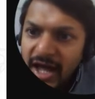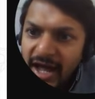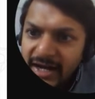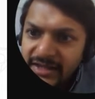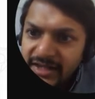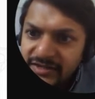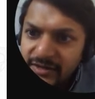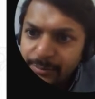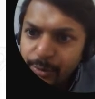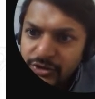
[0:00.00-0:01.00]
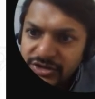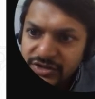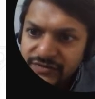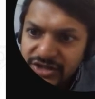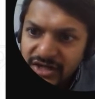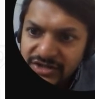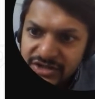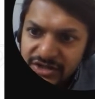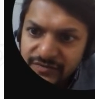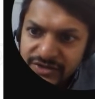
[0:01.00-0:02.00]
and there is a positive charge
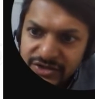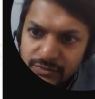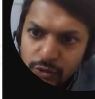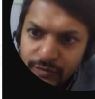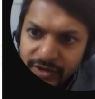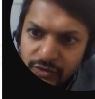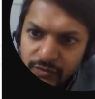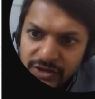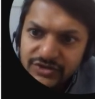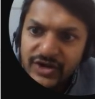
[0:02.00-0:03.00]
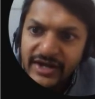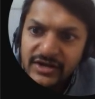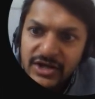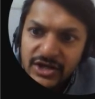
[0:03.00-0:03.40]
here which is moving towards right.